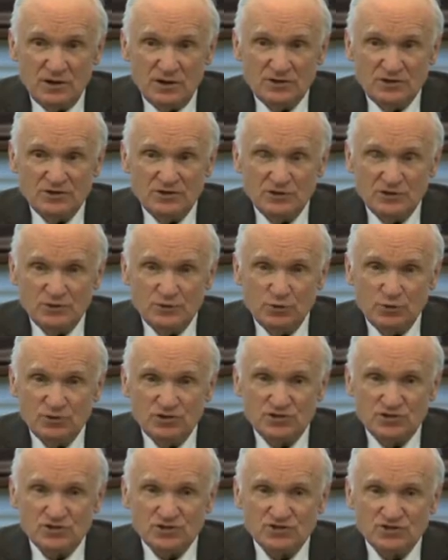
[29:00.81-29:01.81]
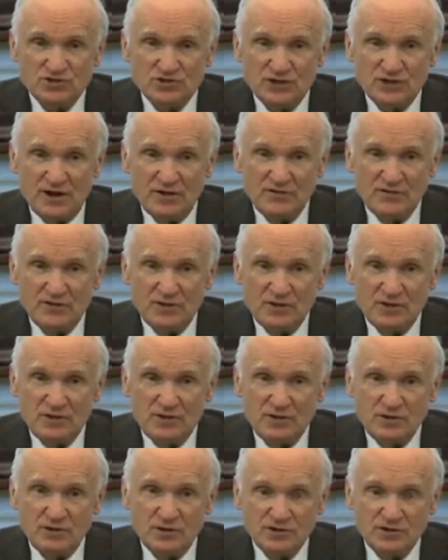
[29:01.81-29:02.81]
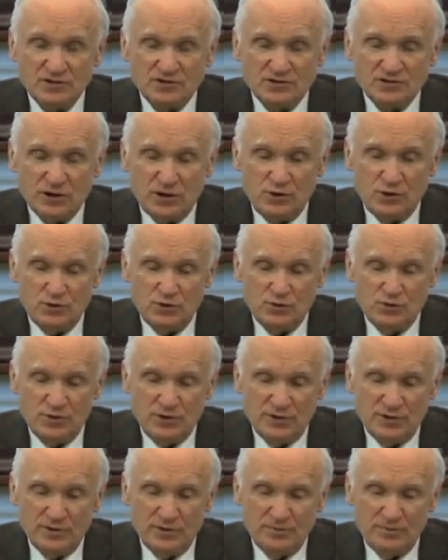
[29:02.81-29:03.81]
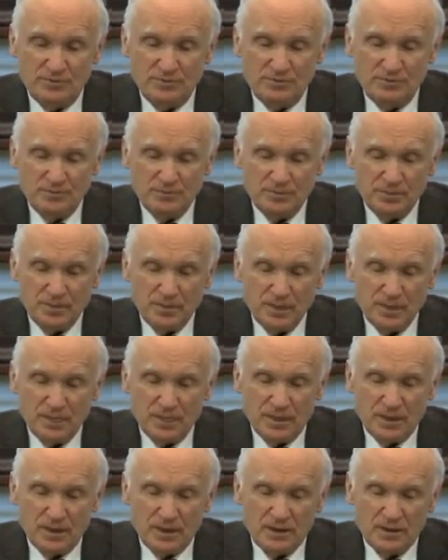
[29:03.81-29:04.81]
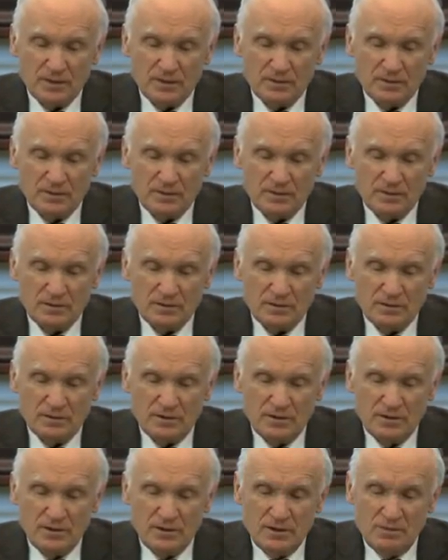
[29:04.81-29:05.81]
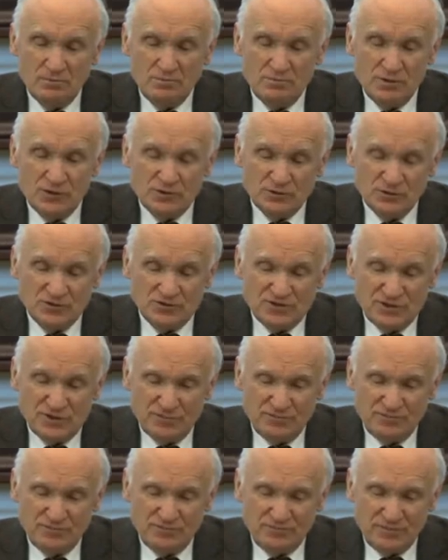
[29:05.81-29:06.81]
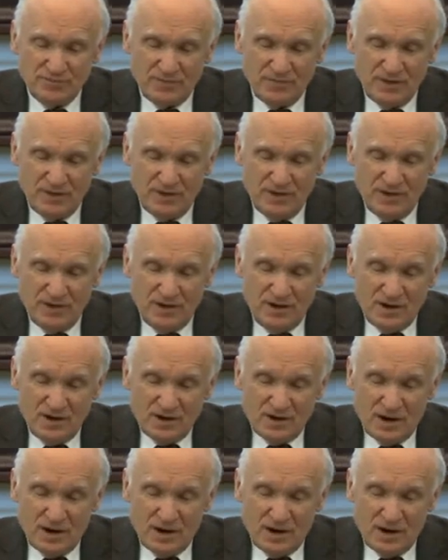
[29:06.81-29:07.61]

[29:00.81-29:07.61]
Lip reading: There we face simply a carnal thing, and here come greediness and